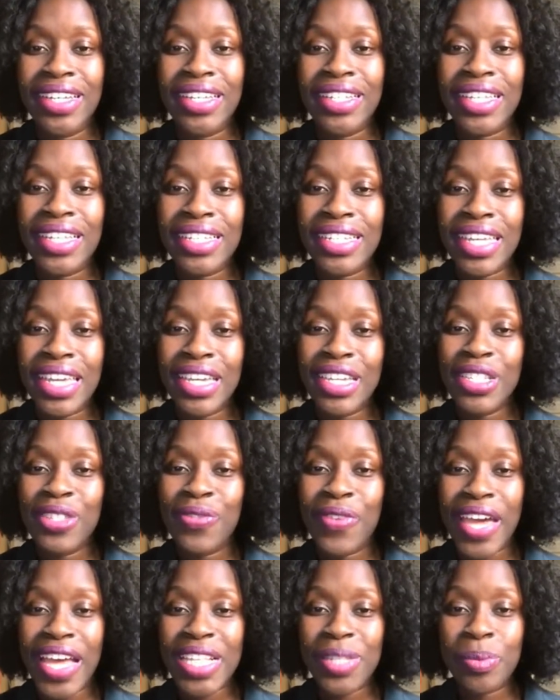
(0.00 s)
Today's
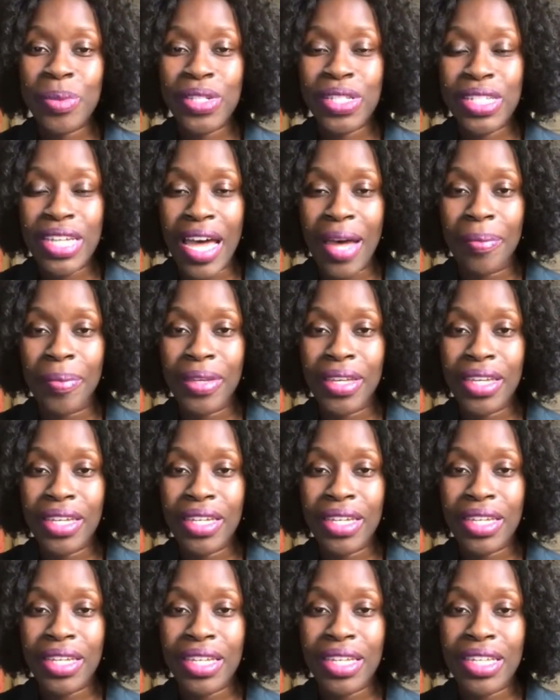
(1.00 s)
Fast Forward
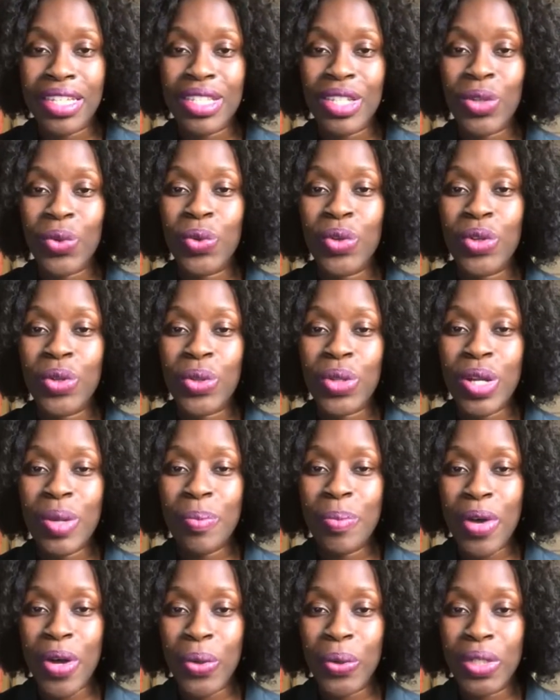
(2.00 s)
topic is the critical
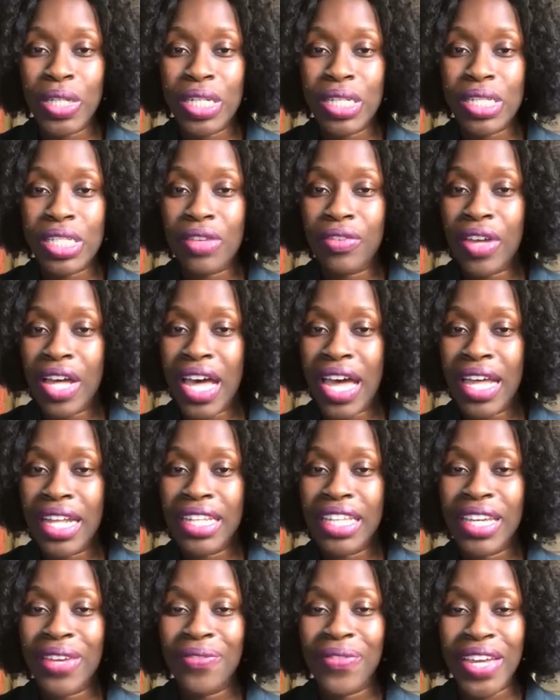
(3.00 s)
components of a
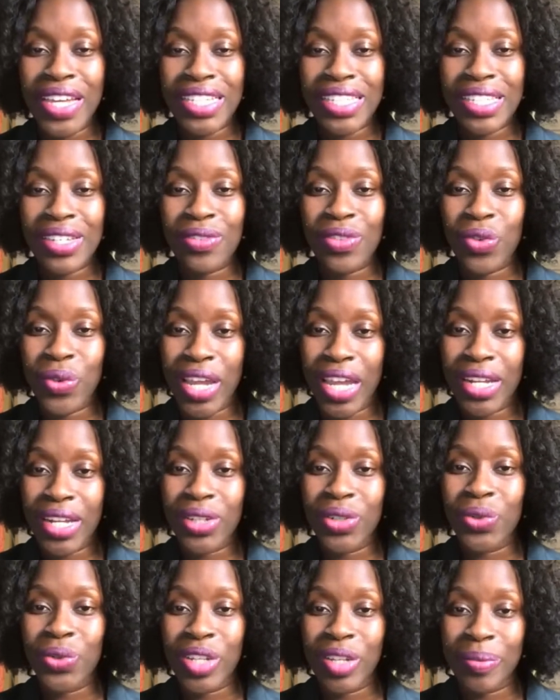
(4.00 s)
highly effective grant
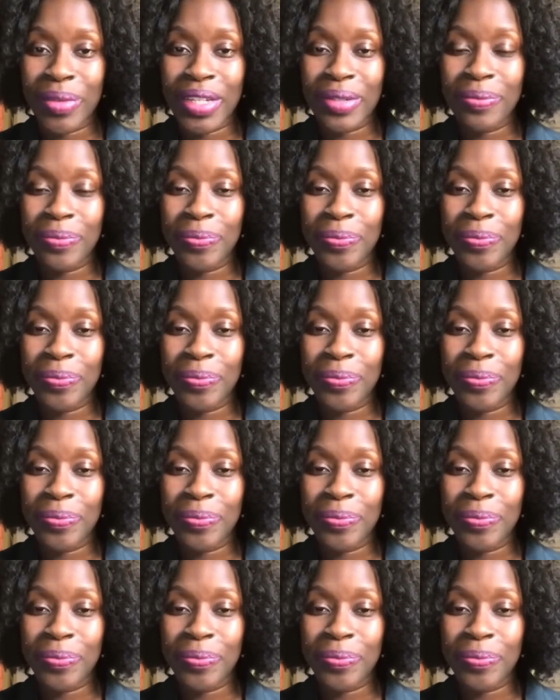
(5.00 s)
agreement.